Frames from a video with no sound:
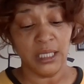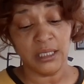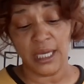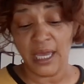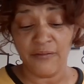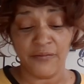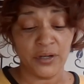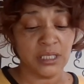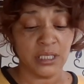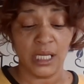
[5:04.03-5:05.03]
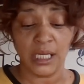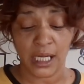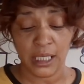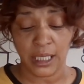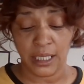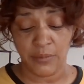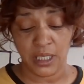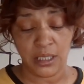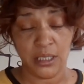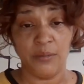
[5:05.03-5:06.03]
And the adversity, like I can't
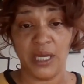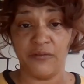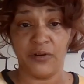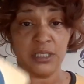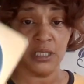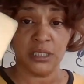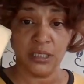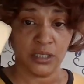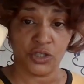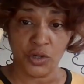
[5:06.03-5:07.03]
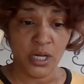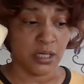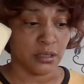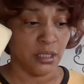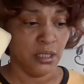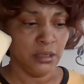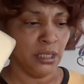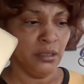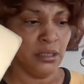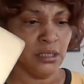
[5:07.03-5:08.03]
make it up. Adversity to the strength.
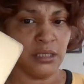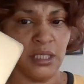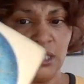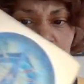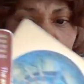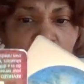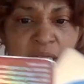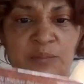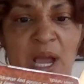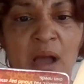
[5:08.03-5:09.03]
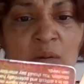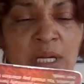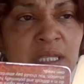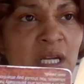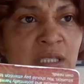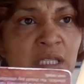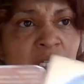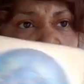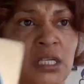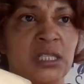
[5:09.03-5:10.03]
They don't understand somebody's power. They thought
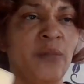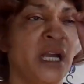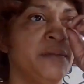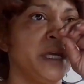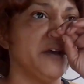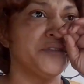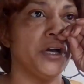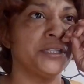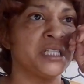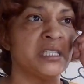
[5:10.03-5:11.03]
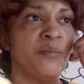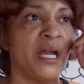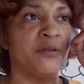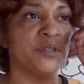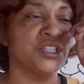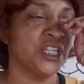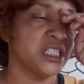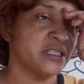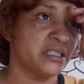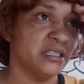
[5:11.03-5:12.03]
that somebody may have thought that somebody was
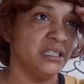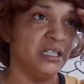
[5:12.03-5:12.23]
just